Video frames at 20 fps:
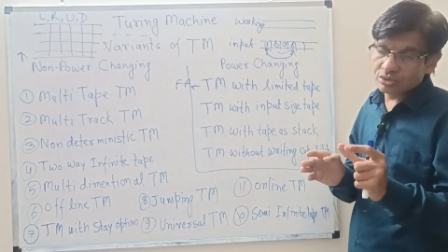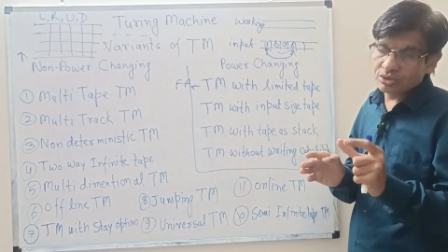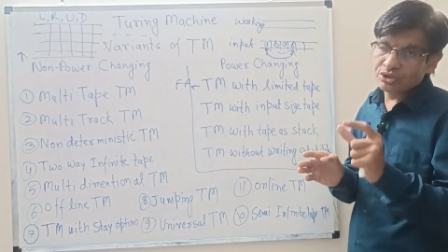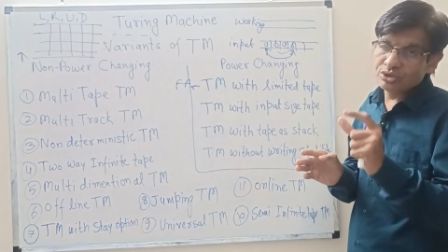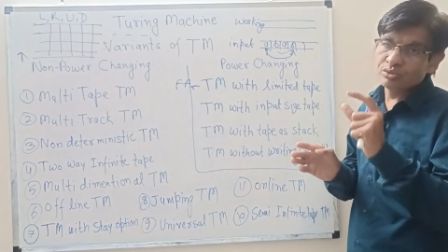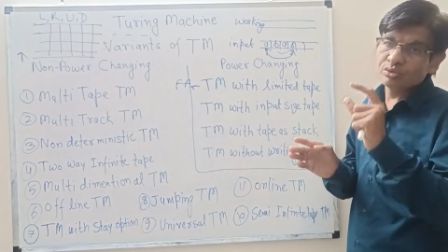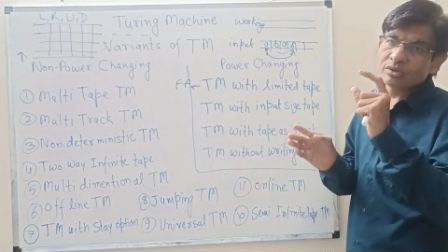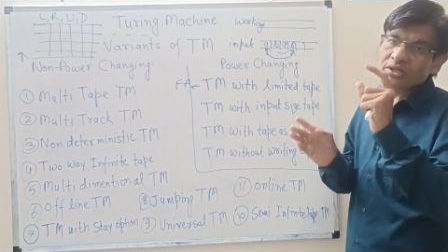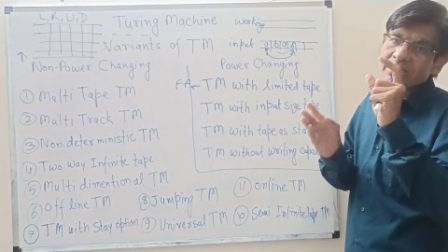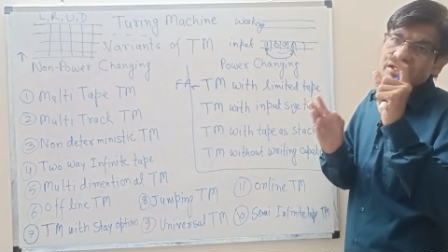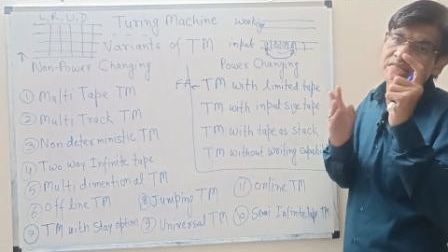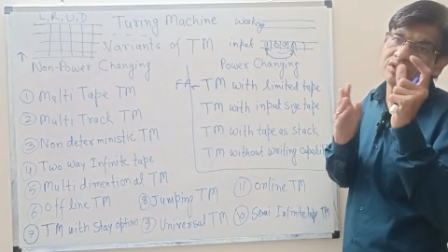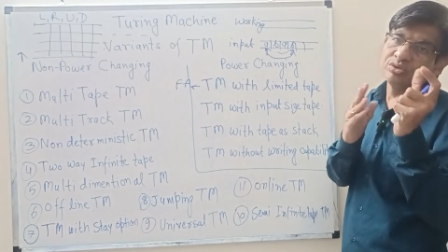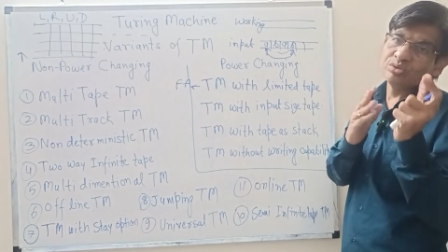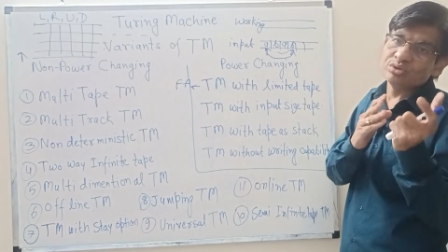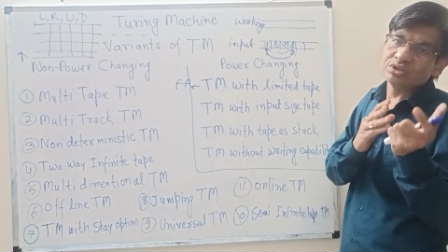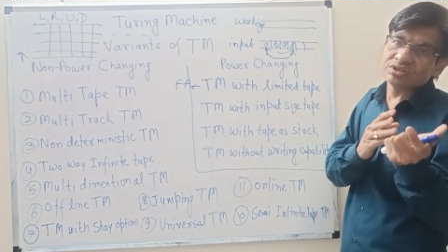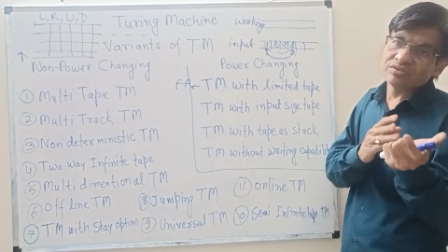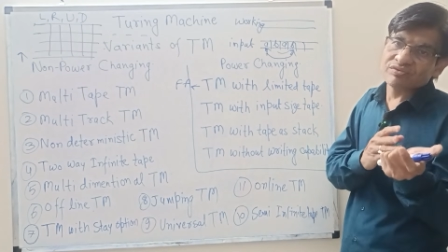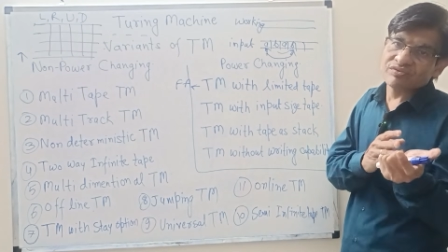so you can
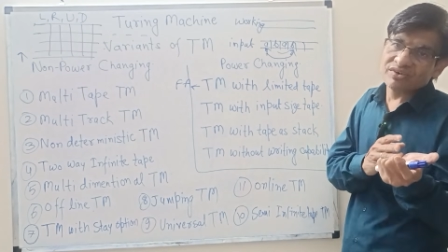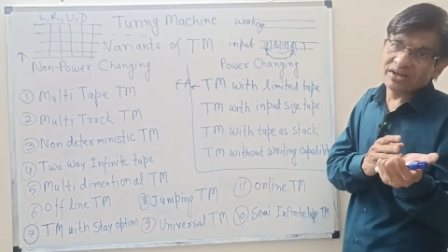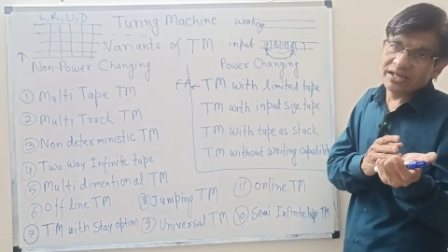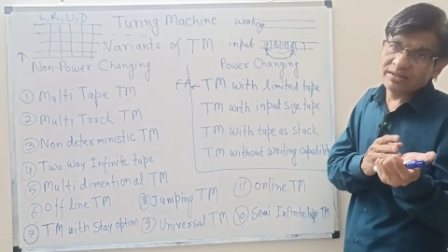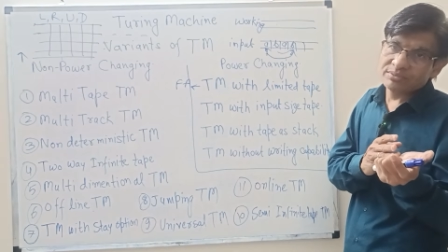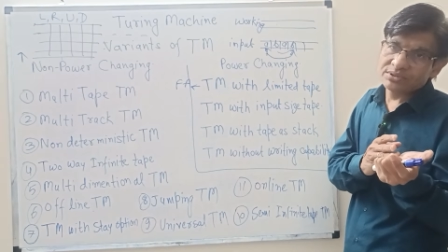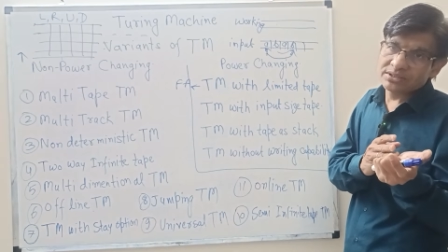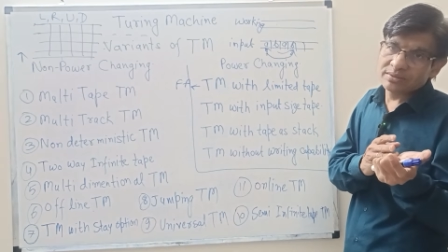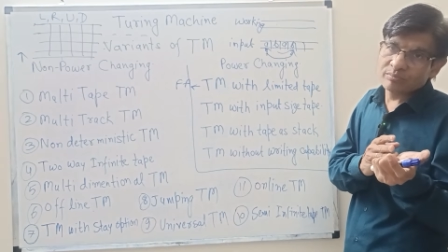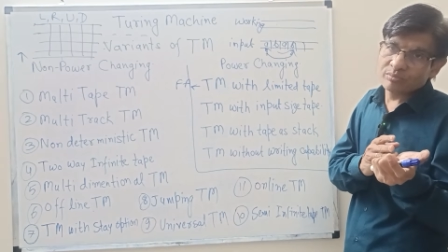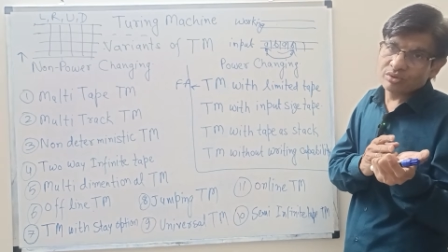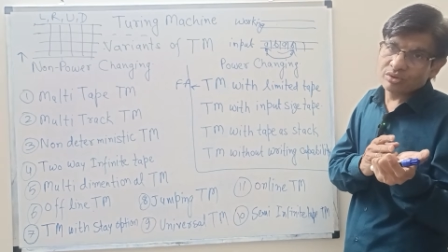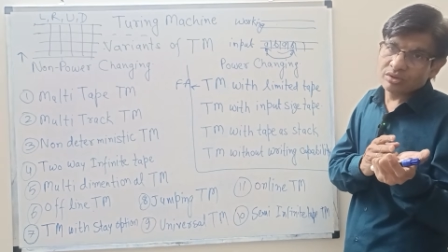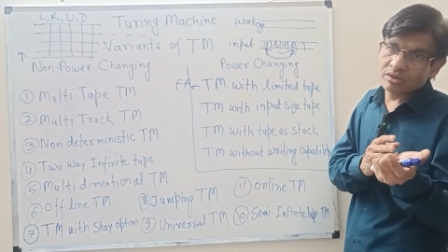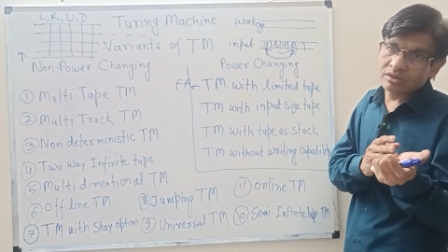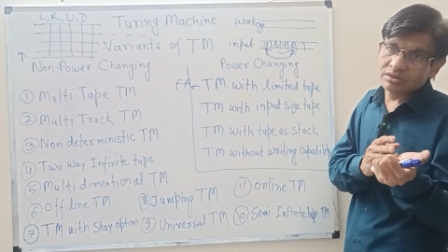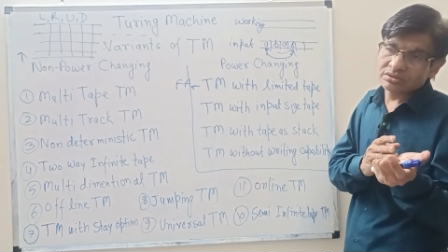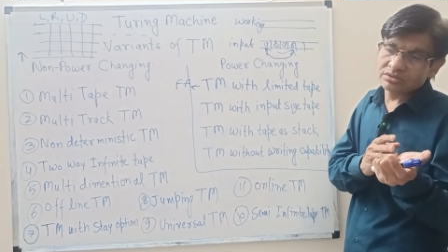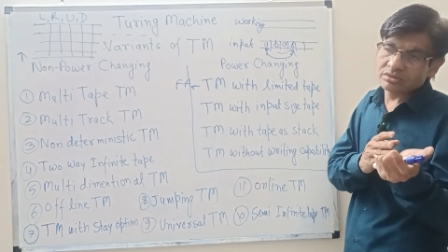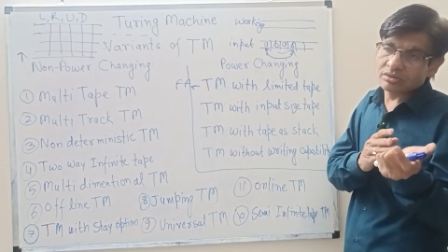use 5
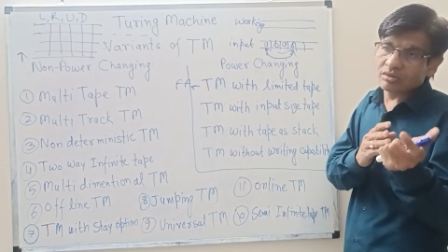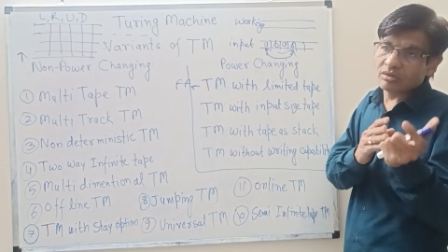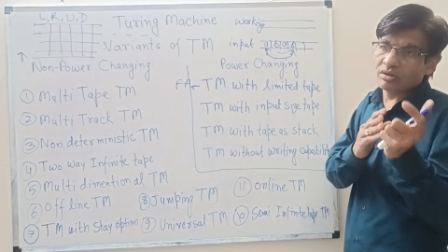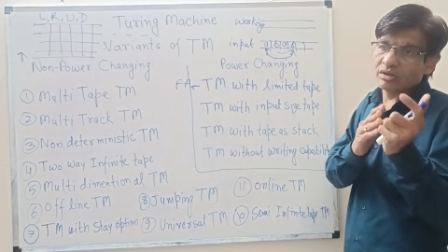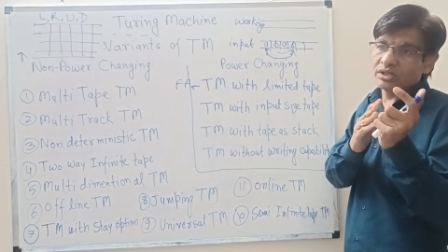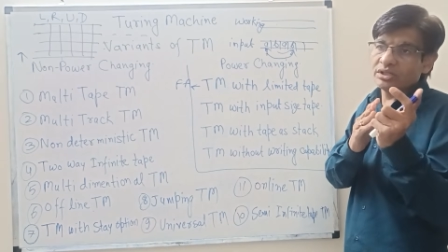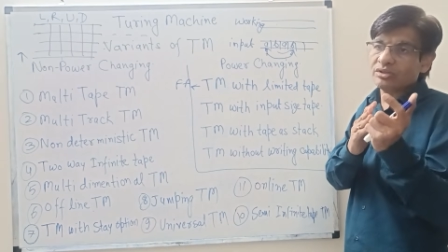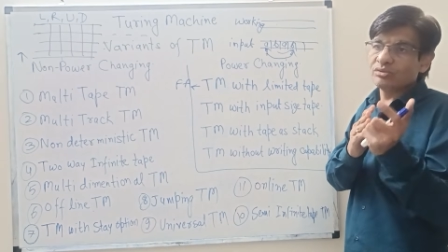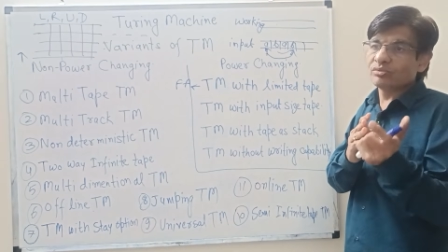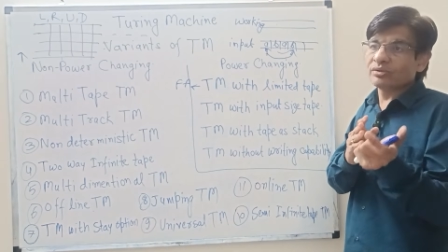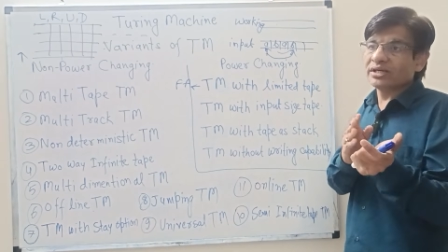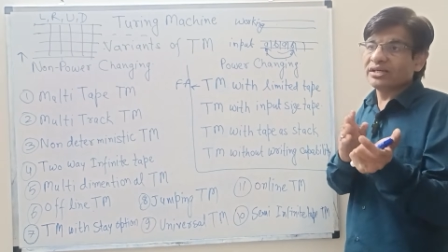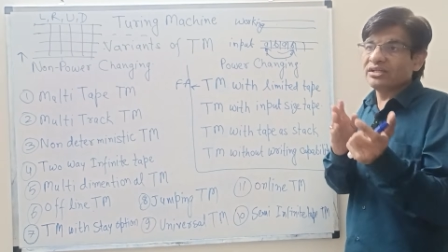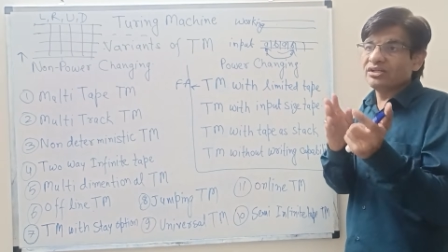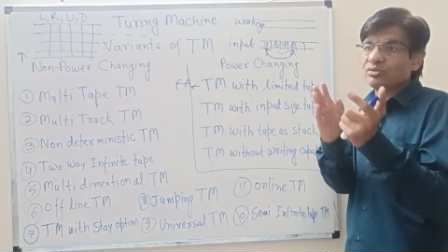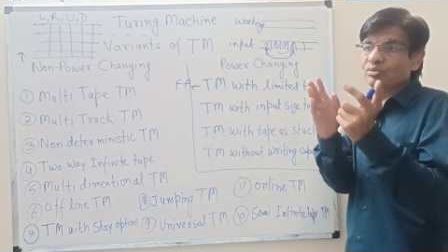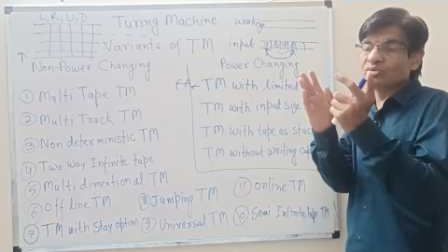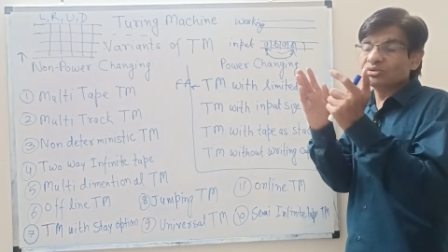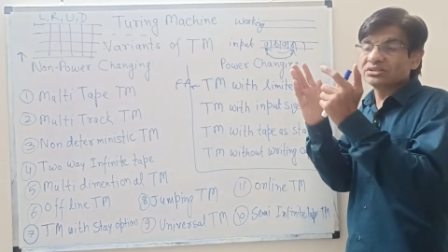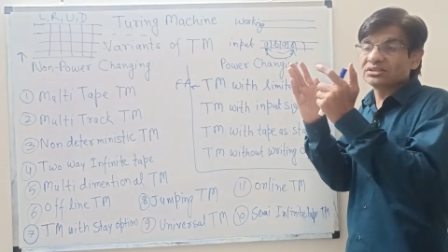symbols or you
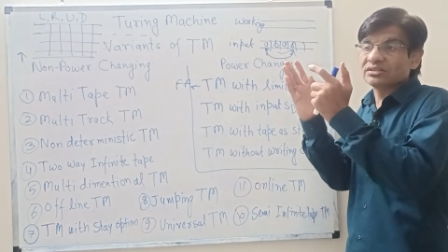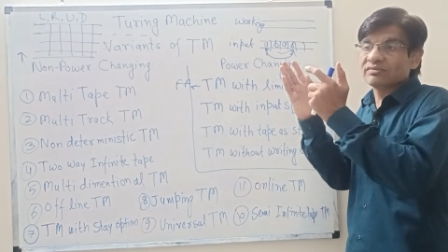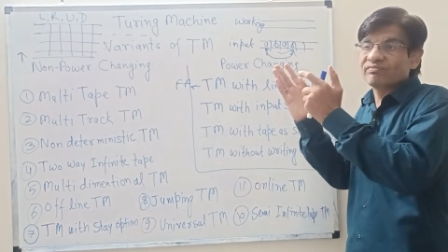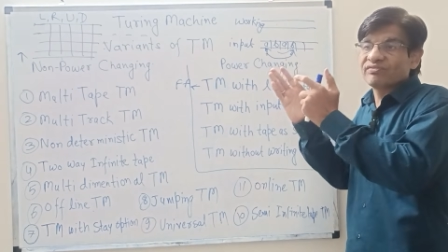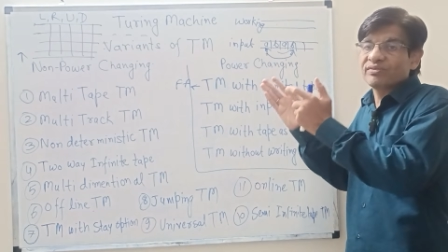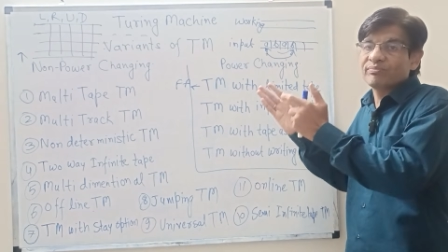can use